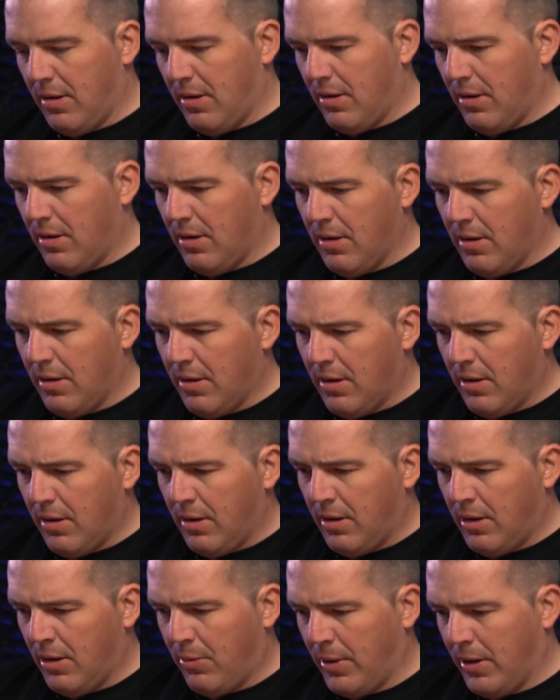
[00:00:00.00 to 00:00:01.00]
that is
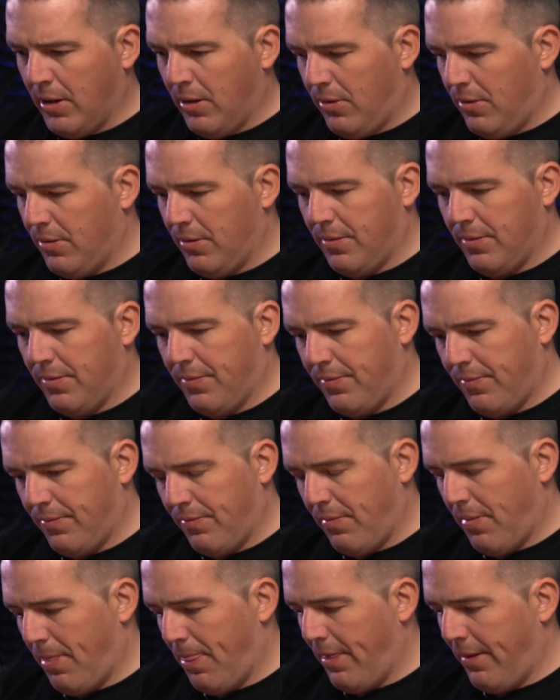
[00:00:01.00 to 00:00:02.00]
all of that stuff
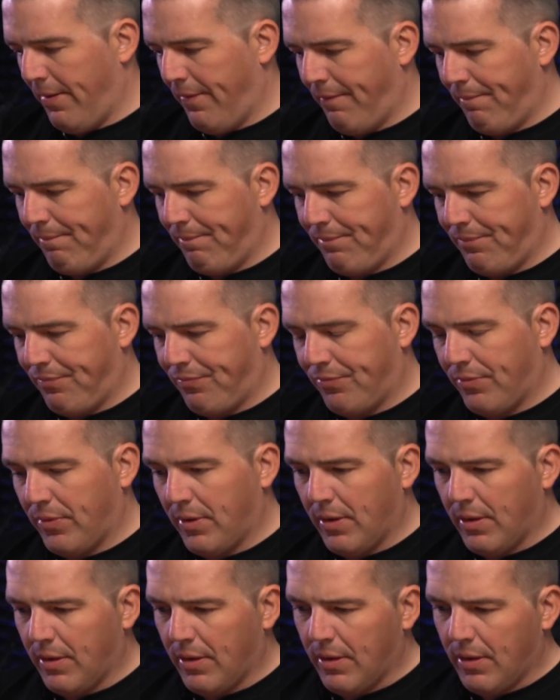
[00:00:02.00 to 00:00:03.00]
is available on
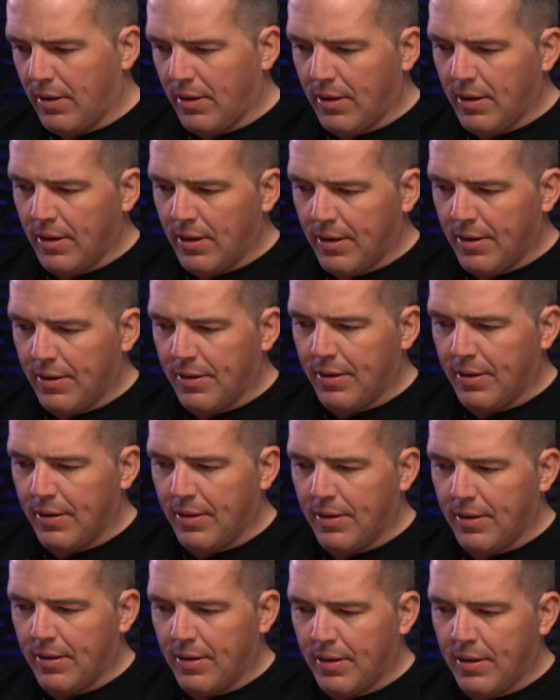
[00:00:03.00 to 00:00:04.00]
our Maker
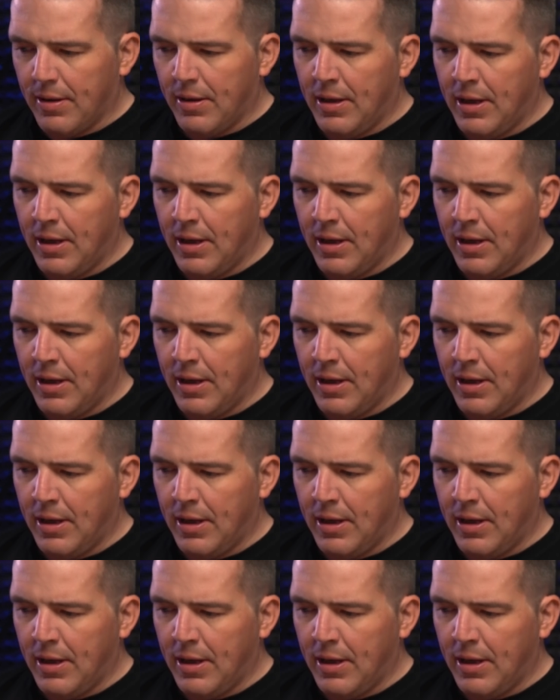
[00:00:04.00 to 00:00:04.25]
Monday.